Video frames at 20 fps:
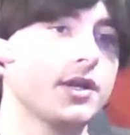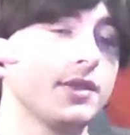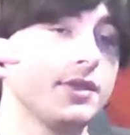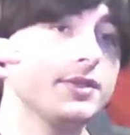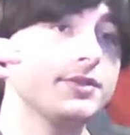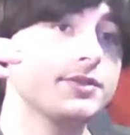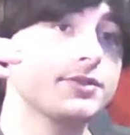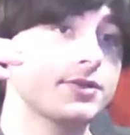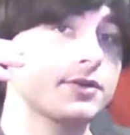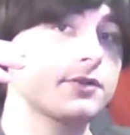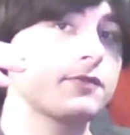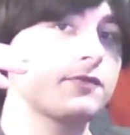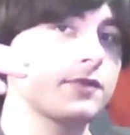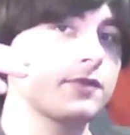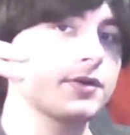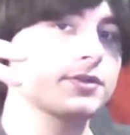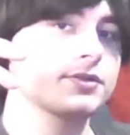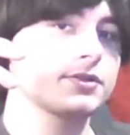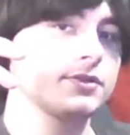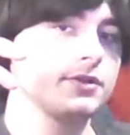and this is her
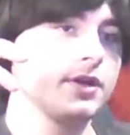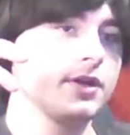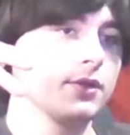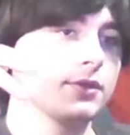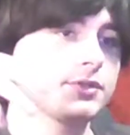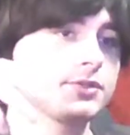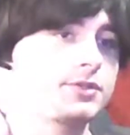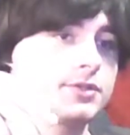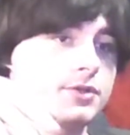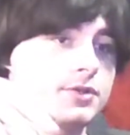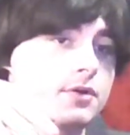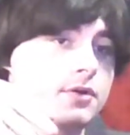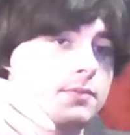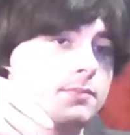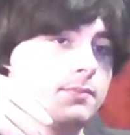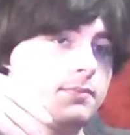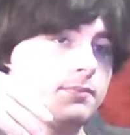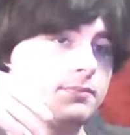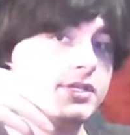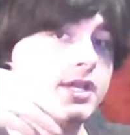first, this is
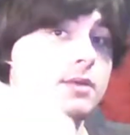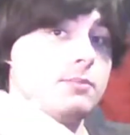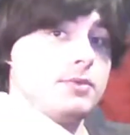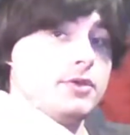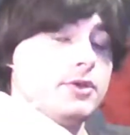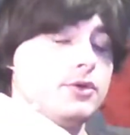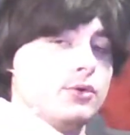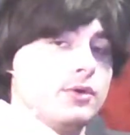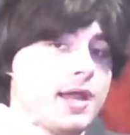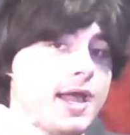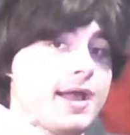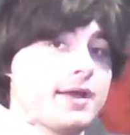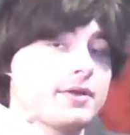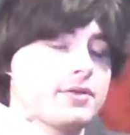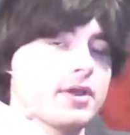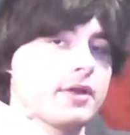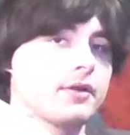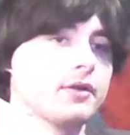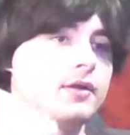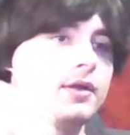her debut in
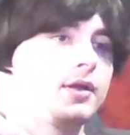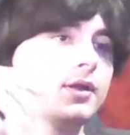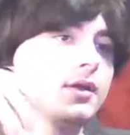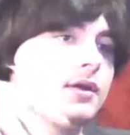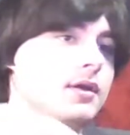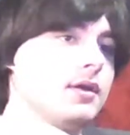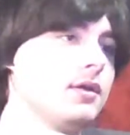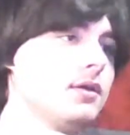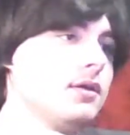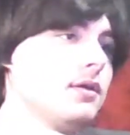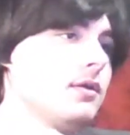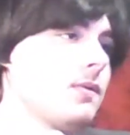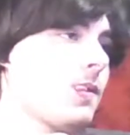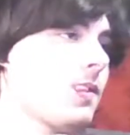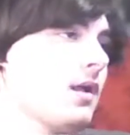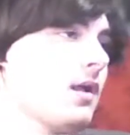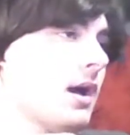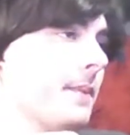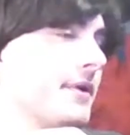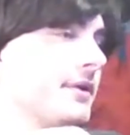acting.
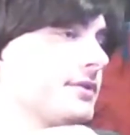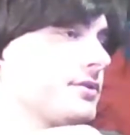I mean,